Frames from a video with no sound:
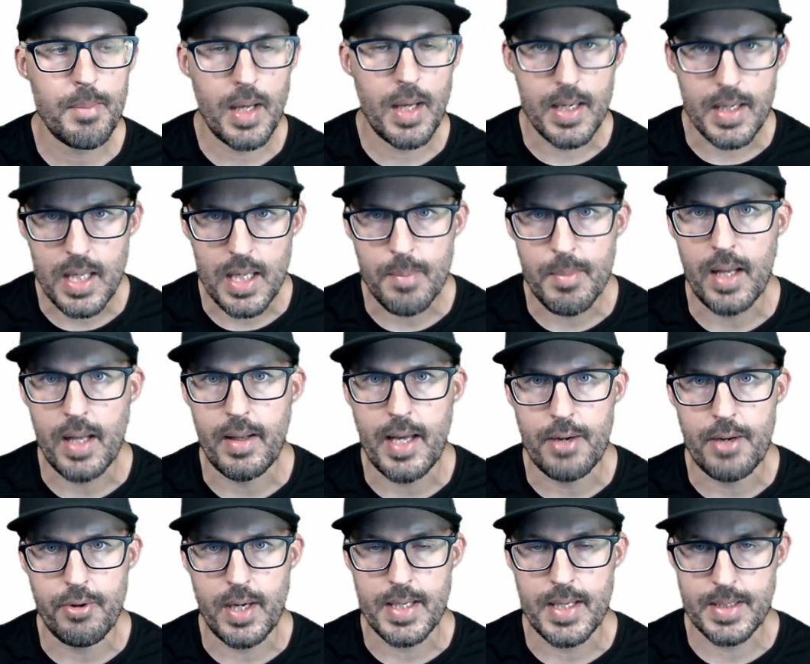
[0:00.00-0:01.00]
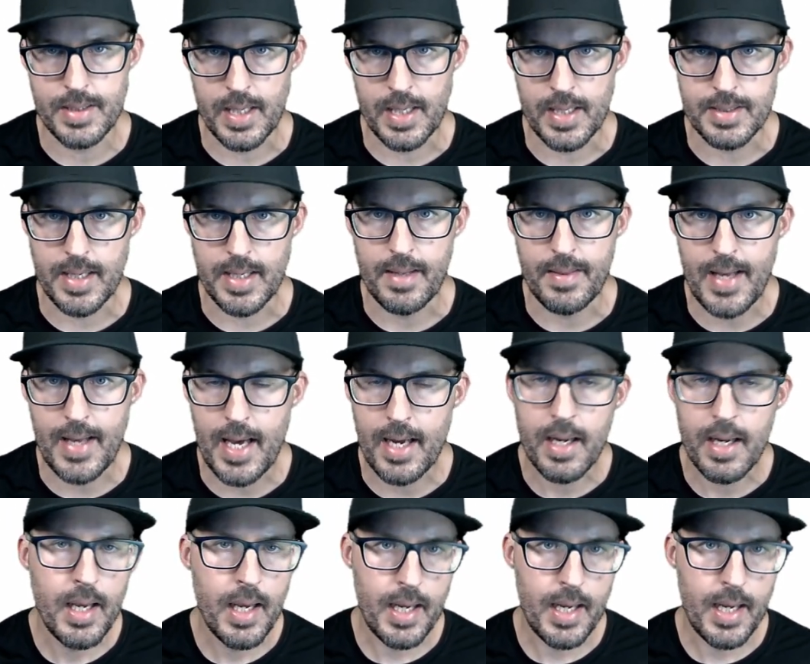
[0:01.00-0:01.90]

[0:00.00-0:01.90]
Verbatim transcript: an email address, things like that.